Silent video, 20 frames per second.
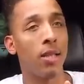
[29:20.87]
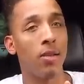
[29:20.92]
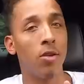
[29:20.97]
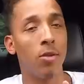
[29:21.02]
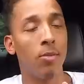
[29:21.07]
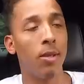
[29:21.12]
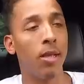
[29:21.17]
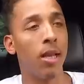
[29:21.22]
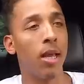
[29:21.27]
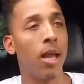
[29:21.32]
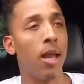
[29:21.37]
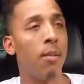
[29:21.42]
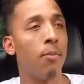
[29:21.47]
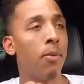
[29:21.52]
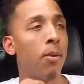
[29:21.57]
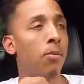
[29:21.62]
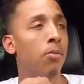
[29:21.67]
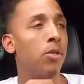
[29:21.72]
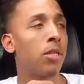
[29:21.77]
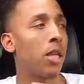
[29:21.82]
You know what I mean? They had
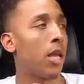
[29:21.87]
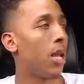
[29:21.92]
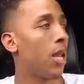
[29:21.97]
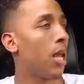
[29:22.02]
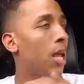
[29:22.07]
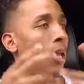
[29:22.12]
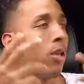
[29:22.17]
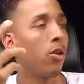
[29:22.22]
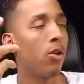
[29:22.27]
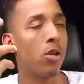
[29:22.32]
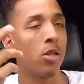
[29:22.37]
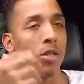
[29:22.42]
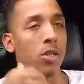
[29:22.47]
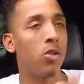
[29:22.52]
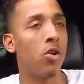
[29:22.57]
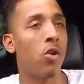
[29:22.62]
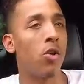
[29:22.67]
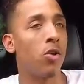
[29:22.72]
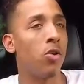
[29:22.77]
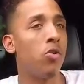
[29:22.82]
people saying like, because
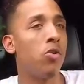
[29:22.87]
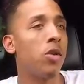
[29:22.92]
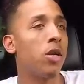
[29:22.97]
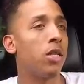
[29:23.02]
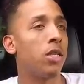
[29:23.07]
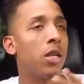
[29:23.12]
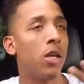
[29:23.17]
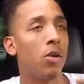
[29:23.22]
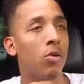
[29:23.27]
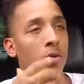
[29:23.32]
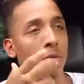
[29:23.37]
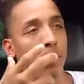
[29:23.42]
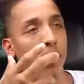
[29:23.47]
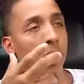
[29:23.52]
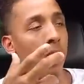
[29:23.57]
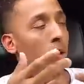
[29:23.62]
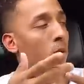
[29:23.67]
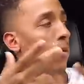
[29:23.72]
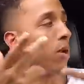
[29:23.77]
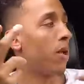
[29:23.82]
you know, dude could tell it was
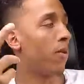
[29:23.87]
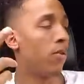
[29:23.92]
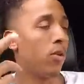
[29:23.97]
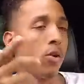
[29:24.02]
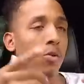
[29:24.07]
me or whatever.